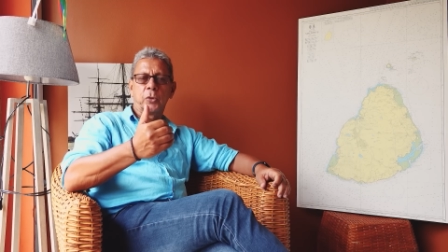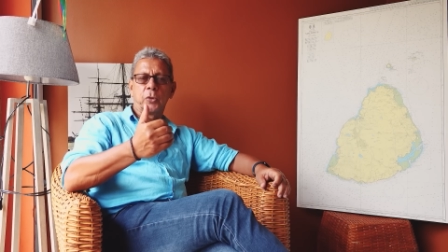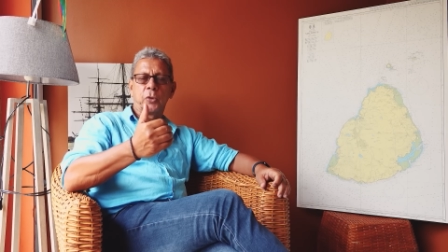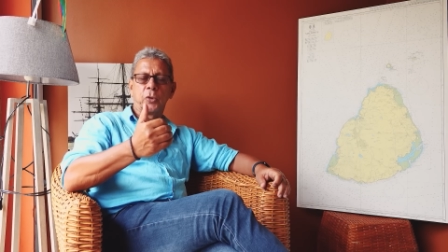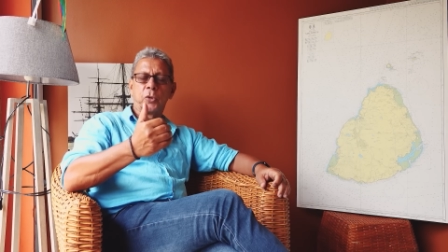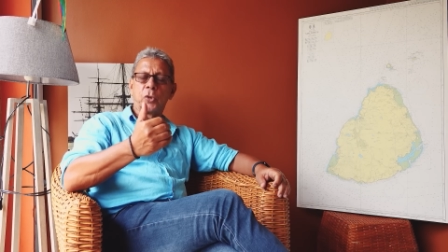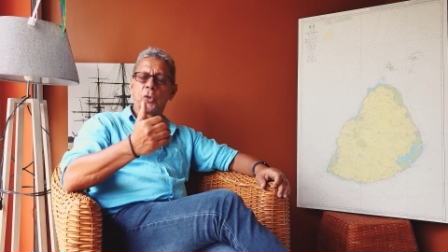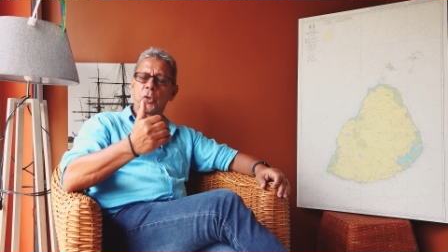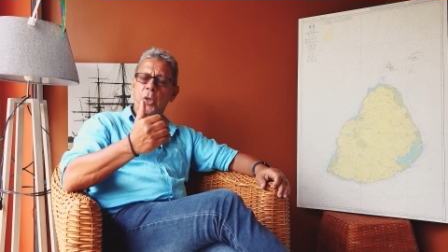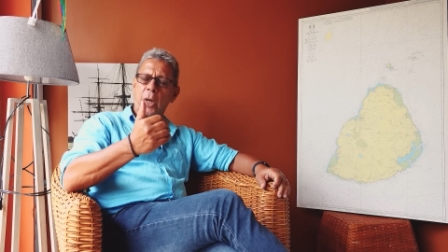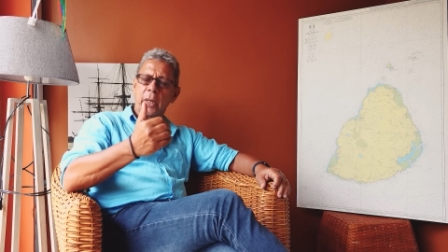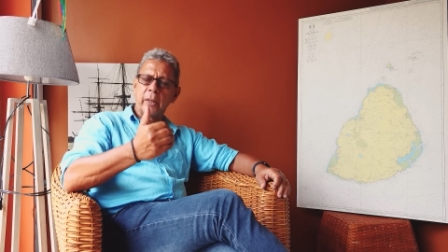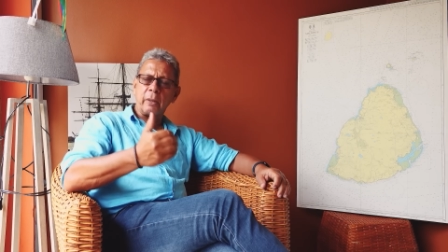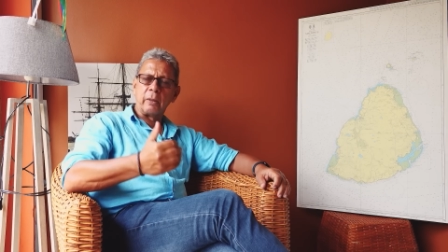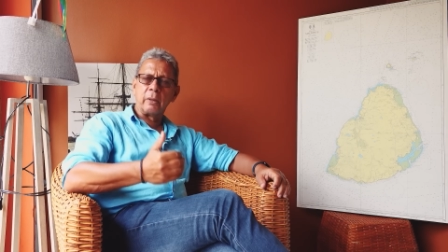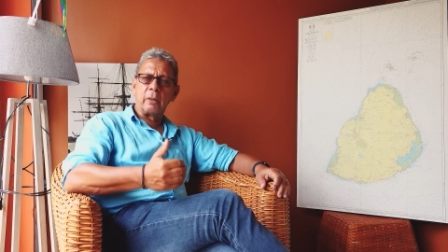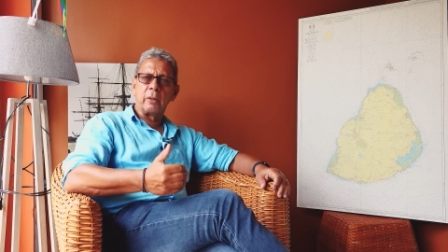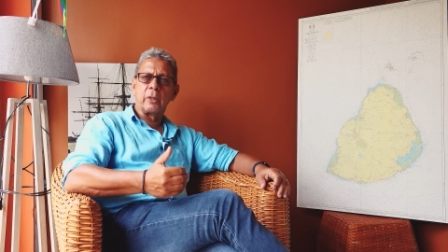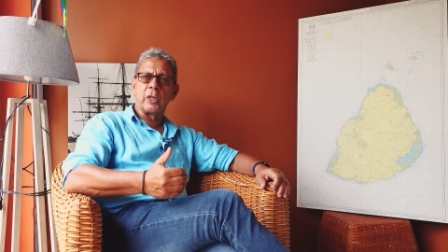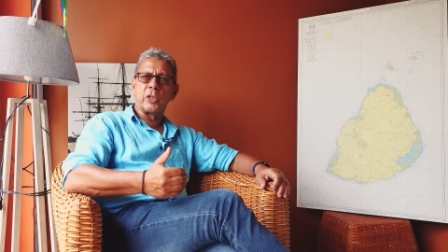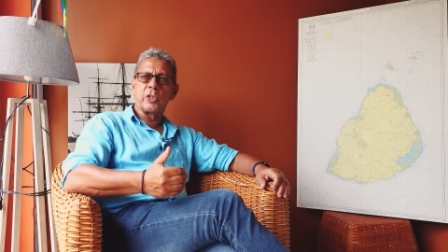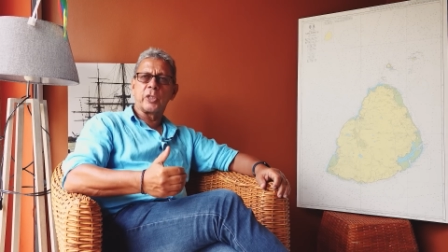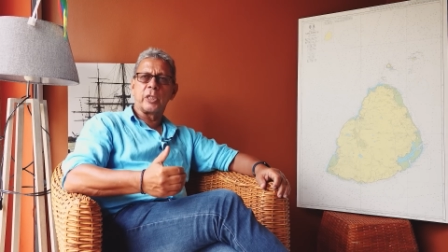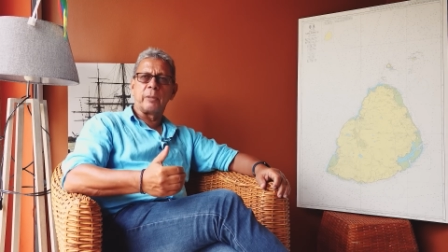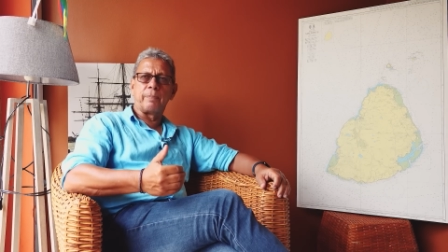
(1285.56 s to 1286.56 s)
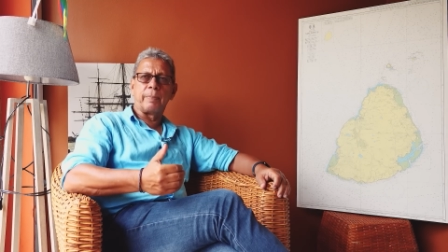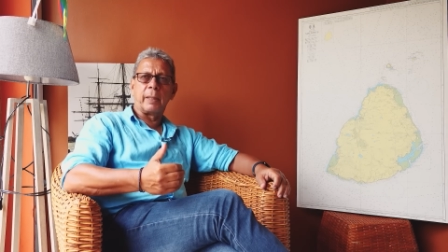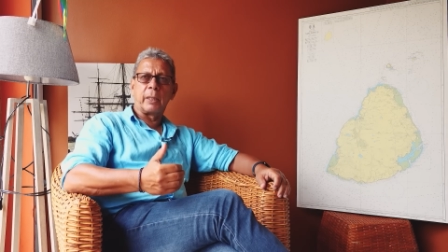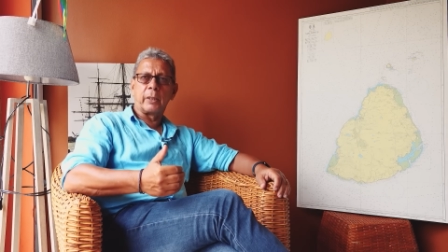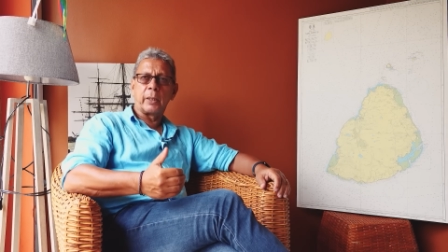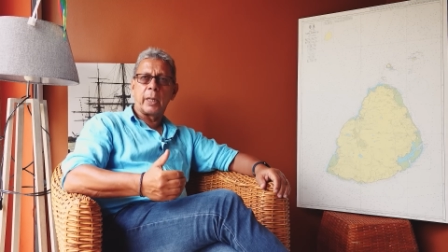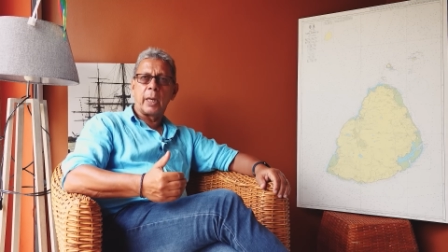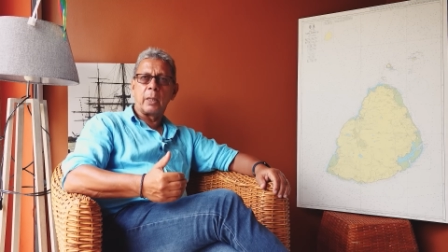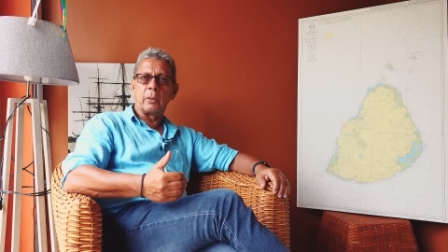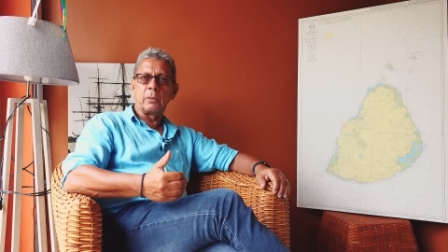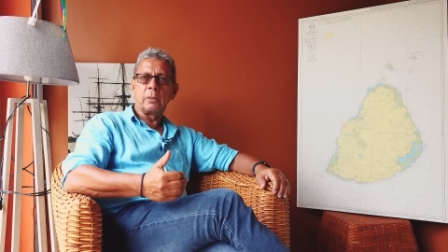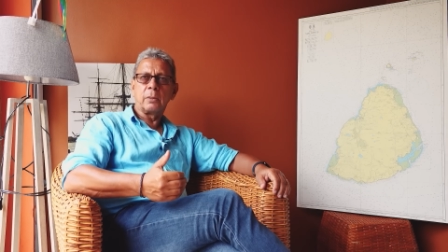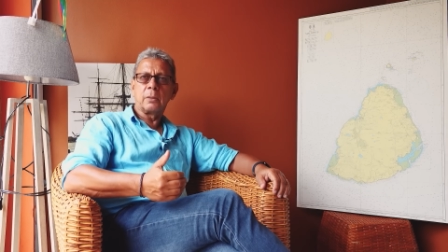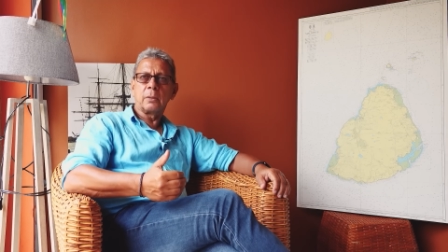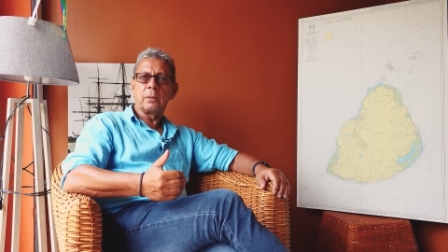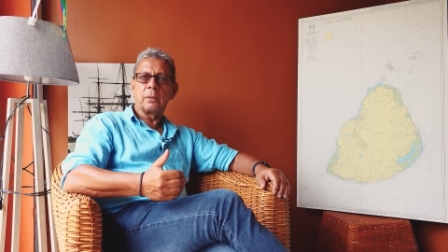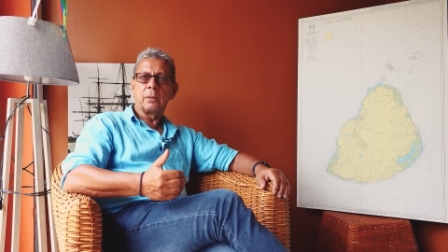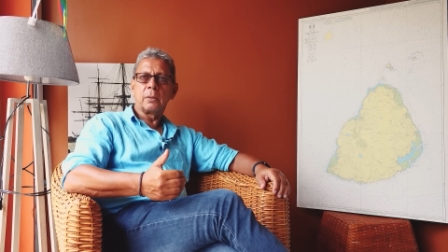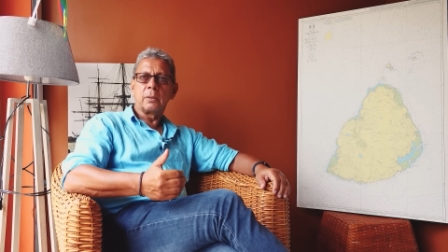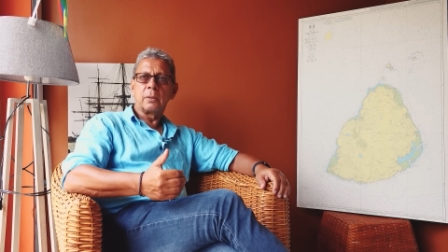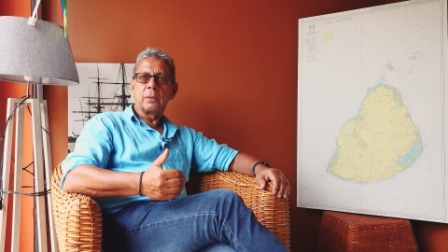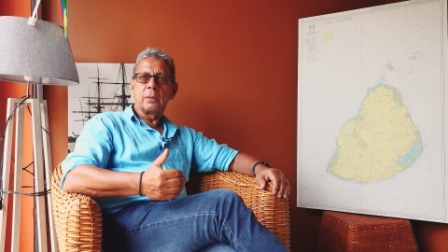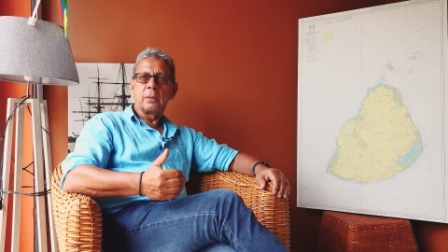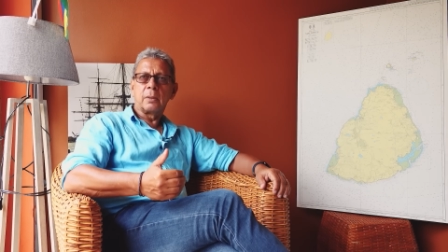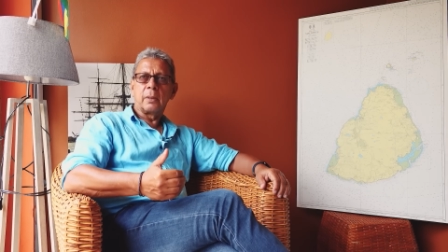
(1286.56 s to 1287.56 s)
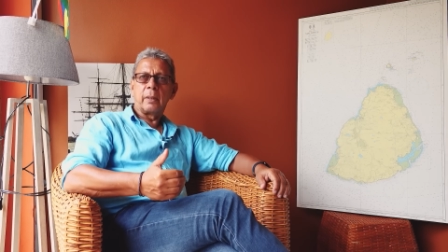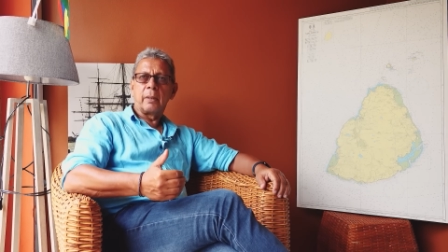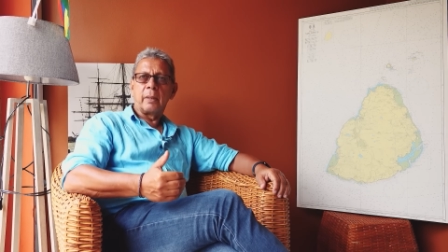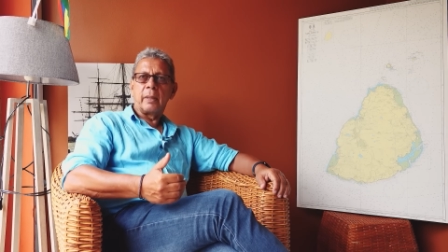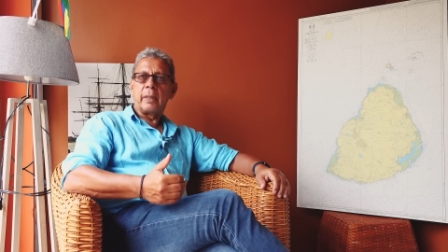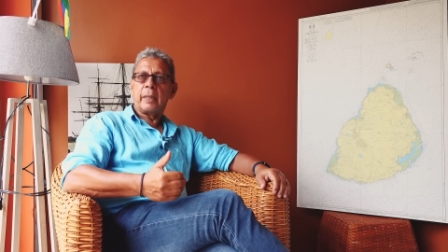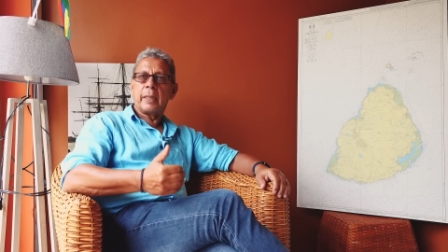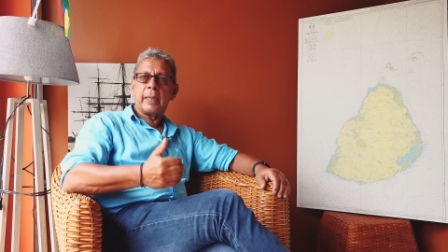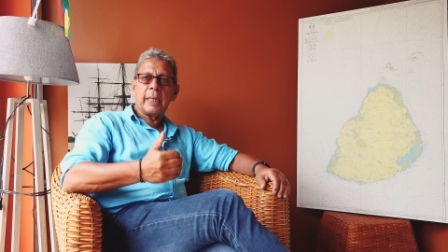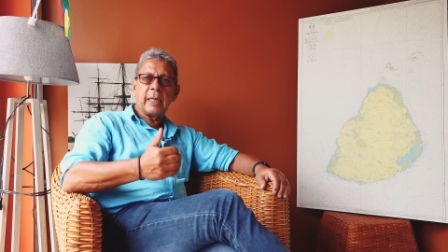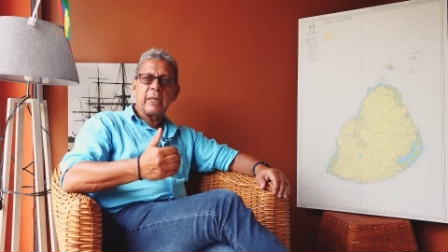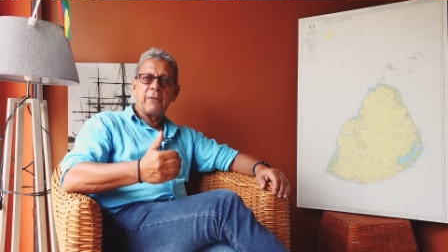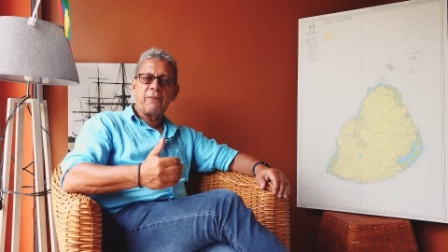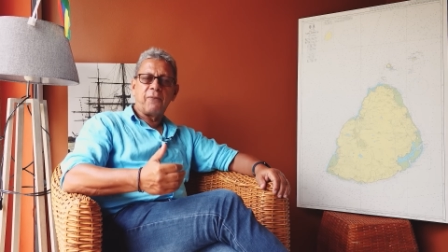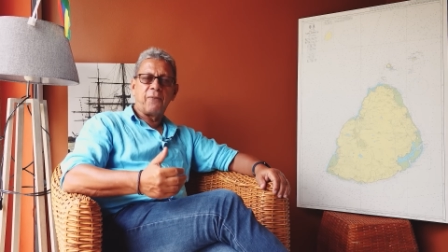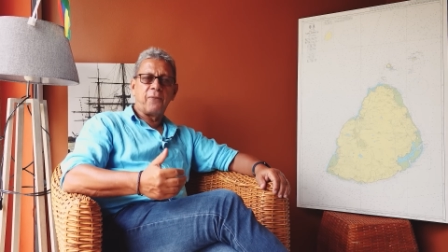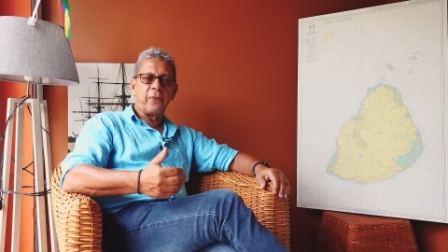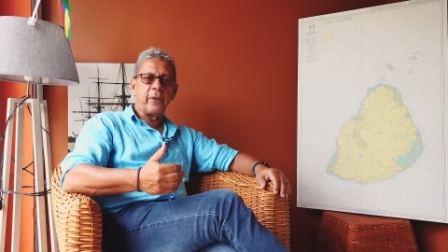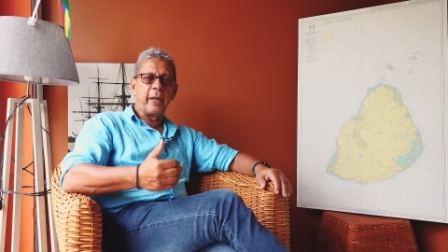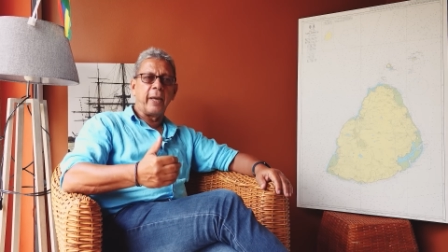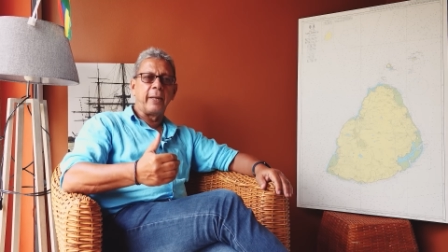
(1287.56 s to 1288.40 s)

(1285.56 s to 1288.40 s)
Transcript: run the ship aground if